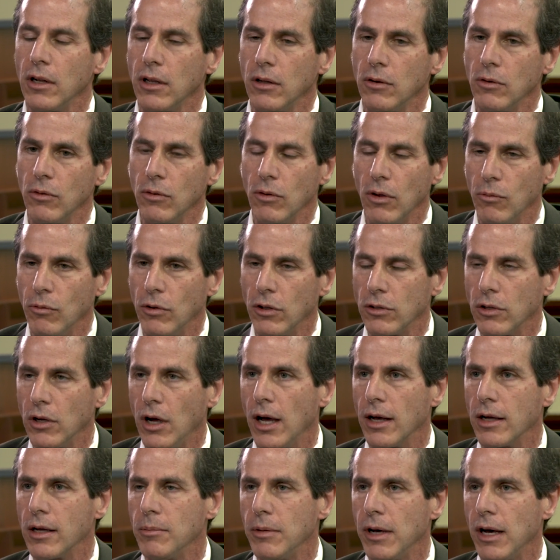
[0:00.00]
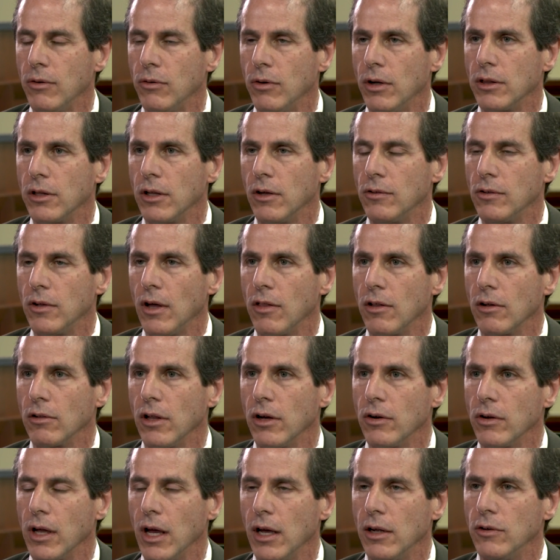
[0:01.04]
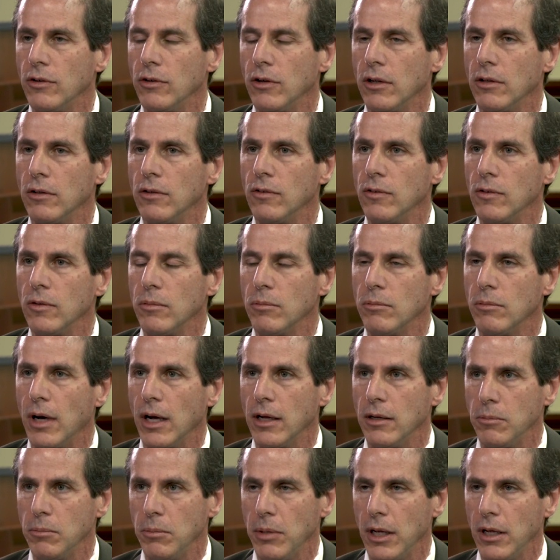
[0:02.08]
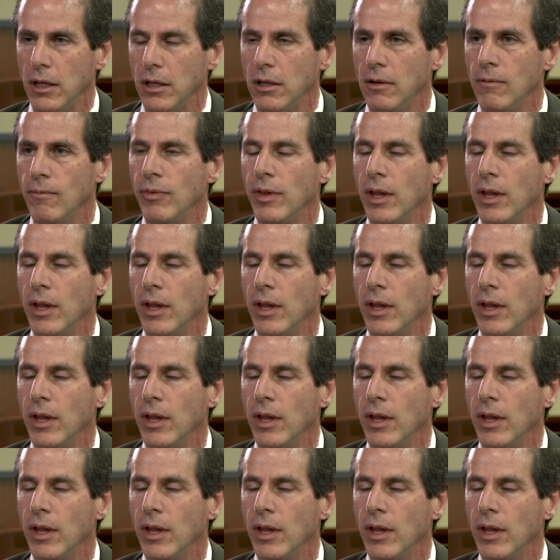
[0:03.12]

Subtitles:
and we'll talk about what those other locations might be.